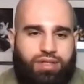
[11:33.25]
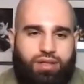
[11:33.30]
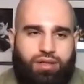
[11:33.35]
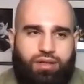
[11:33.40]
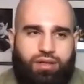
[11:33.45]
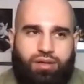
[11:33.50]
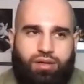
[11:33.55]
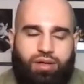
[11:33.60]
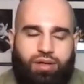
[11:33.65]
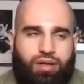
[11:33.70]

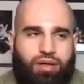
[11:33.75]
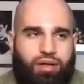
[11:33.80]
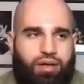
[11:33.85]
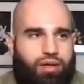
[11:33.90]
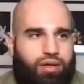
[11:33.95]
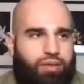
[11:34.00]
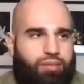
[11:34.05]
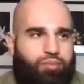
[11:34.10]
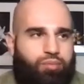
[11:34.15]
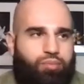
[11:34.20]
and
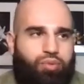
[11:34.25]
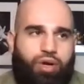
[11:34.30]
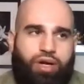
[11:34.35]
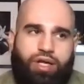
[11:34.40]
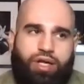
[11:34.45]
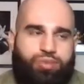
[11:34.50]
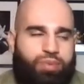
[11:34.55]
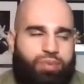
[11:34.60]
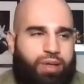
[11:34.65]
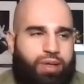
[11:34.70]

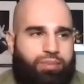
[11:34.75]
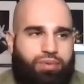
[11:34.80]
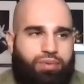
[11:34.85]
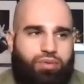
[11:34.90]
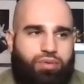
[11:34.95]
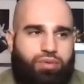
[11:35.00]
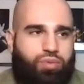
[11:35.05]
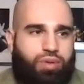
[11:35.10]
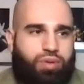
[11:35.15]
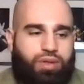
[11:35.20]
British
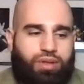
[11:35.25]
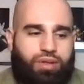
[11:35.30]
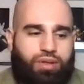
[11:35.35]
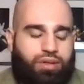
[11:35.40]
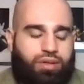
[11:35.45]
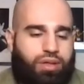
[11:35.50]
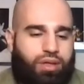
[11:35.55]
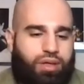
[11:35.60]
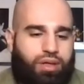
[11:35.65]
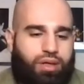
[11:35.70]
people
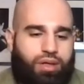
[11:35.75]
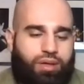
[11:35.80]
will